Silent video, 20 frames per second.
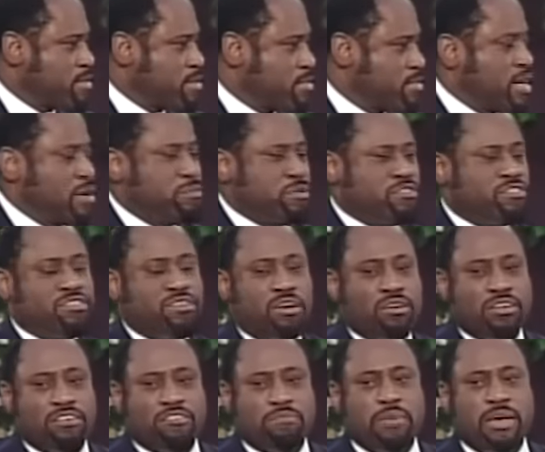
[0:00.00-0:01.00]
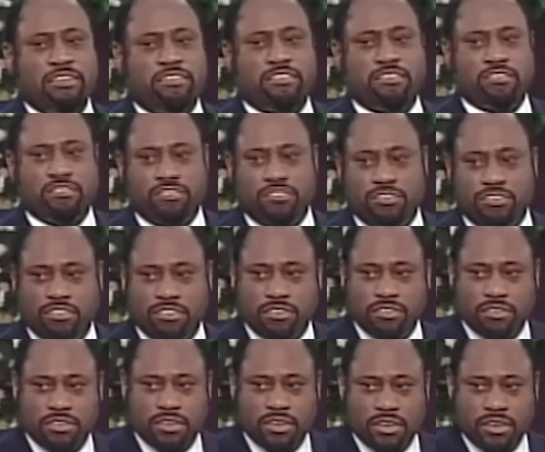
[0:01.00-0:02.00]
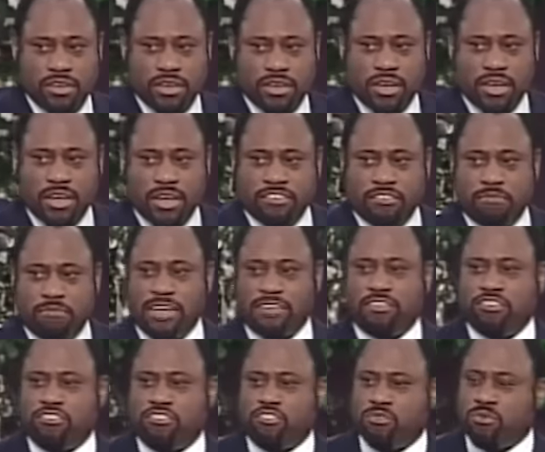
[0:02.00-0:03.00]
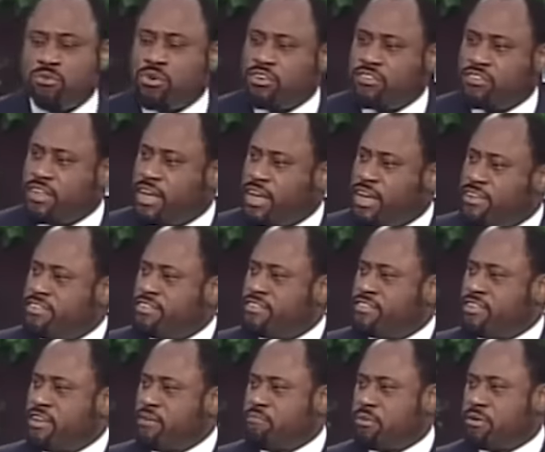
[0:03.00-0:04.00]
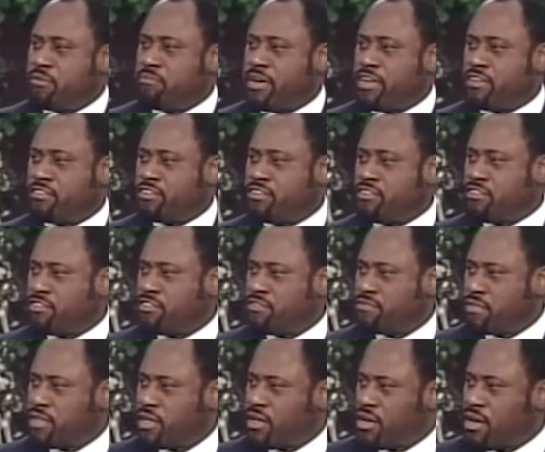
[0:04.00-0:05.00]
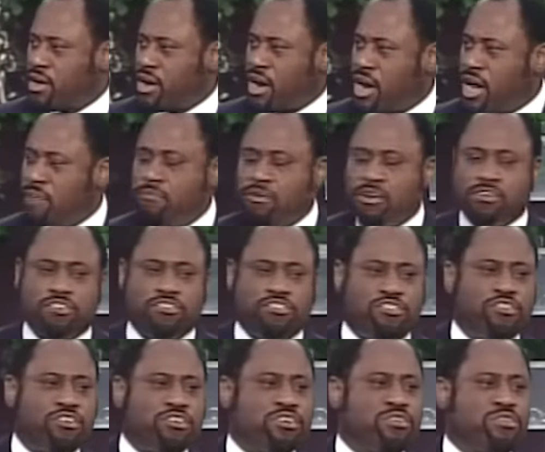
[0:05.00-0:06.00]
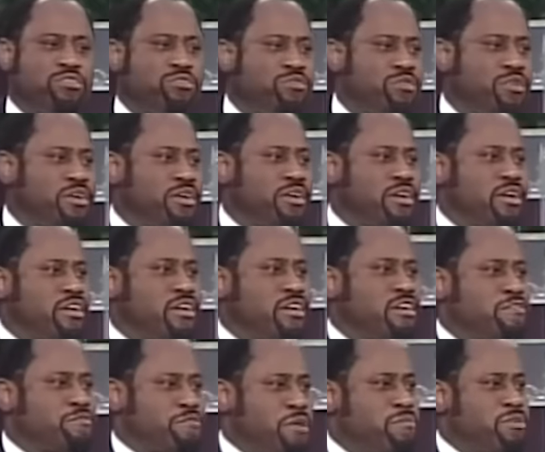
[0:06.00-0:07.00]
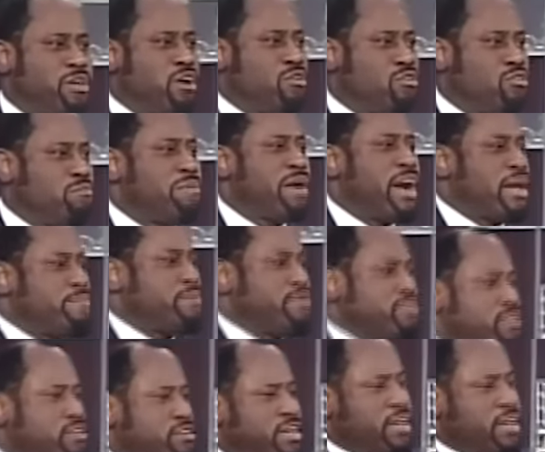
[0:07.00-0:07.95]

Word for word: That was not his message. His message was a simple message. I'm going to show you from your own Bible today